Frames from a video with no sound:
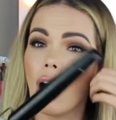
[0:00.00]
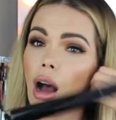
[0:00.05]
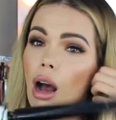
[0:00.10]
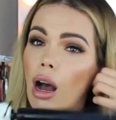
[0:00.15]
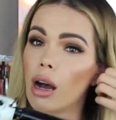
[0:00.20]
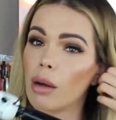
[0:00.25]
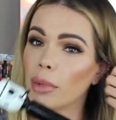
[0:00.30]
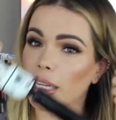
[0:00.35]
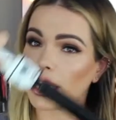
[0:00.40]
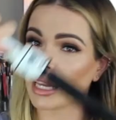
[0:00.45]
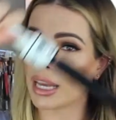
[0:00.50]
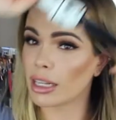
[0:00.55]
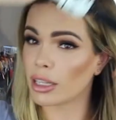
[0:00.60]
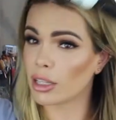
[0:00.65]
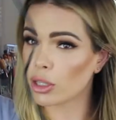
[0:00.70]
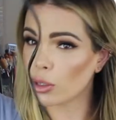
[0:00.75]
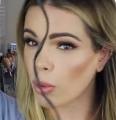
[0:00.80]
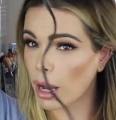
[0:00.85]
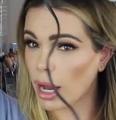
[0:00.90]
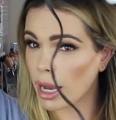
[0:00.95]
Again,
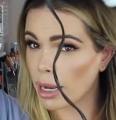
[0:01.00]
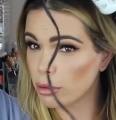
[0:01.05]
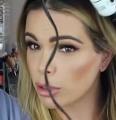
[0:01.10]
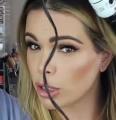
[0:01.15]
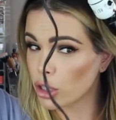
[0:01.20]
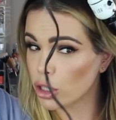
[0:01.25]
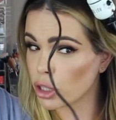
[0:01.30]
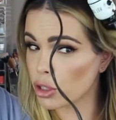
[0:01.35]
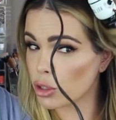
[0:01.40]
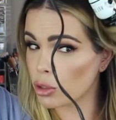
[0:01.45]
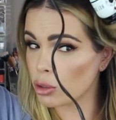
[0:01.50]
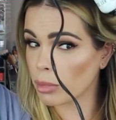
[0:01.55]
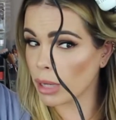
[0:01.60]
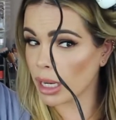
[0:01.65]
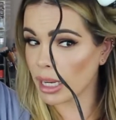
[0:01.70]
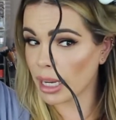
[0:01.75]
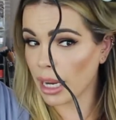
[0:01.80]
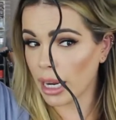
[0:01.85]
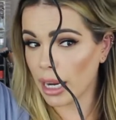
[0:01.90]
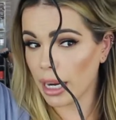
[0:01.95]
so I would just do my
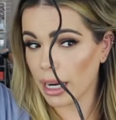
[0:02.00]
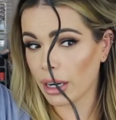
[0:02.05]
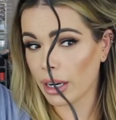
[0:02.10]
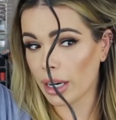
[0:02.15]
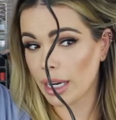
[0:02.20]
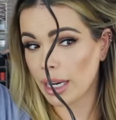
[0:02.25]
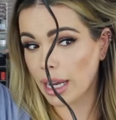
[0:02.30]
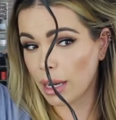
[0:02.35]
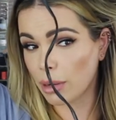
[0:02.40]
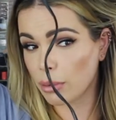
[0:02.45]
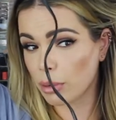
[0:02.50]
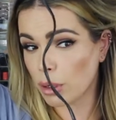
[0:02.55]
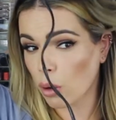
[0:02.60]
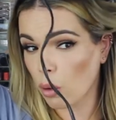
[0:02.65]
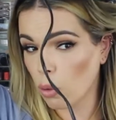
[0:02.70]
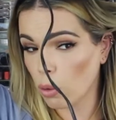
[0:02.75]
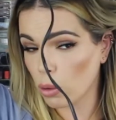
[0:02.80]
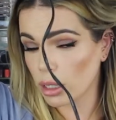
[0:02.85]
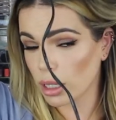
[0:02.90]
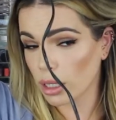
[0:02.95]
hair and I would
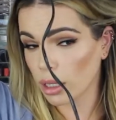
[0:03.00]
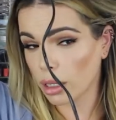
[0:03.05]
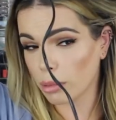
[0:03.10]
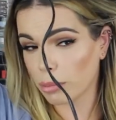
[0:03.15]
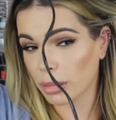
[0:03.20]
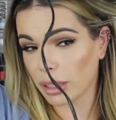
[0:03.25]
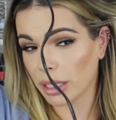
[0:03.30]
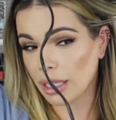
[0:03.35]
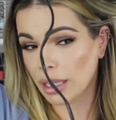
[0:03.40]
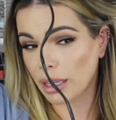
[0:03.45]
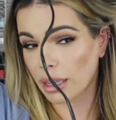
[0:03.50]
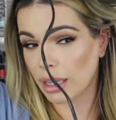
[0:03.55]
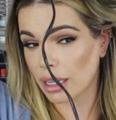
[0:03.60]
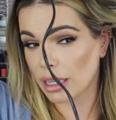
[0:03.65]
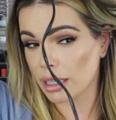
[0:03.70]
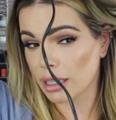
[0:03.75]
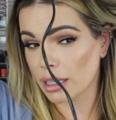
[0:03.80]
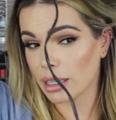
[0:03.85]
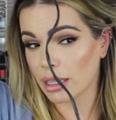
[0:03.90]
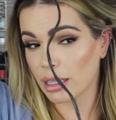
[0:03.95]
hold it up like
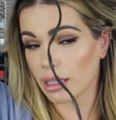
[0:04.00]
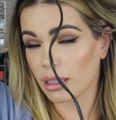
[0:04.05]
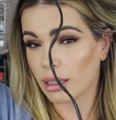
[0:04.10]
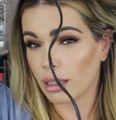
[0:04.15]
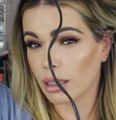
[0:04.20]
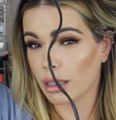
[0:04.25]
this.